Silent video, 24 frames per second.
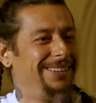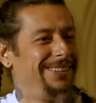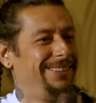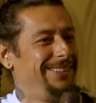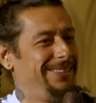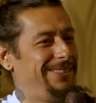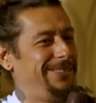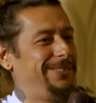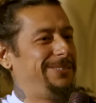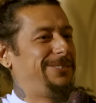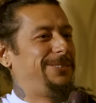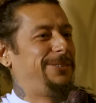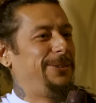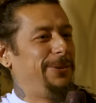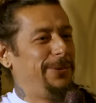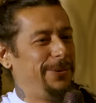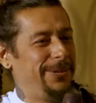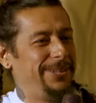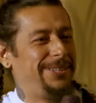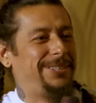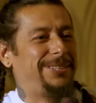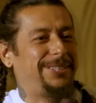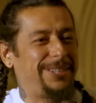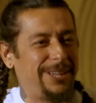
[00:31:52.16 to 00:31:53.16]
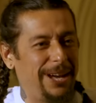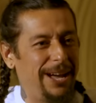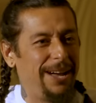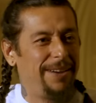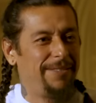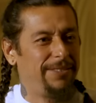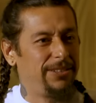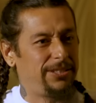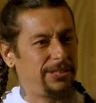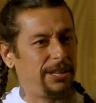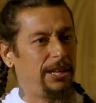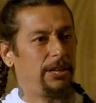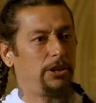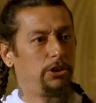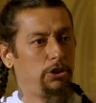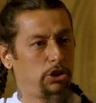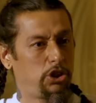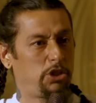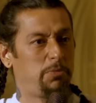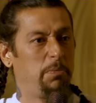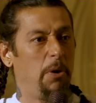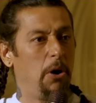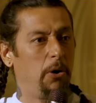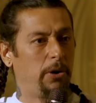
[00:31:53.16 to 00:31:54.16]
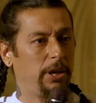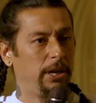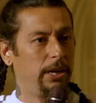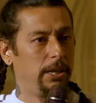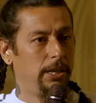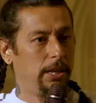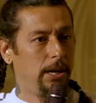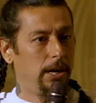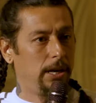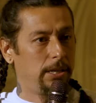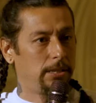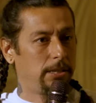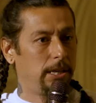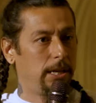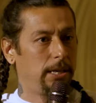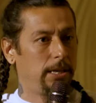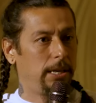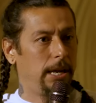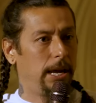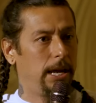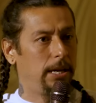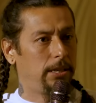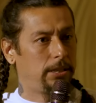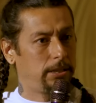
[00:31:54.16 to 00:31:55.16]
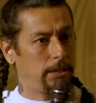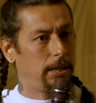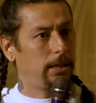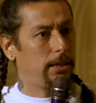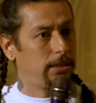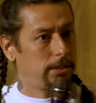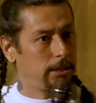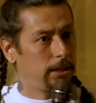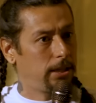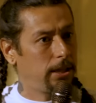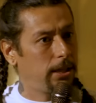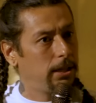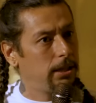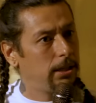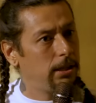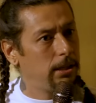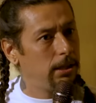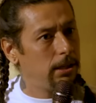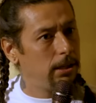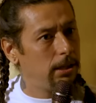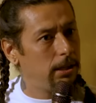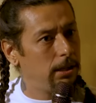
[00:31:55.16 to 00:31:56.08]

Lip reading: The stewardess caught me. She's like, you smoking in there? I was like, yeah. She's like, is it good?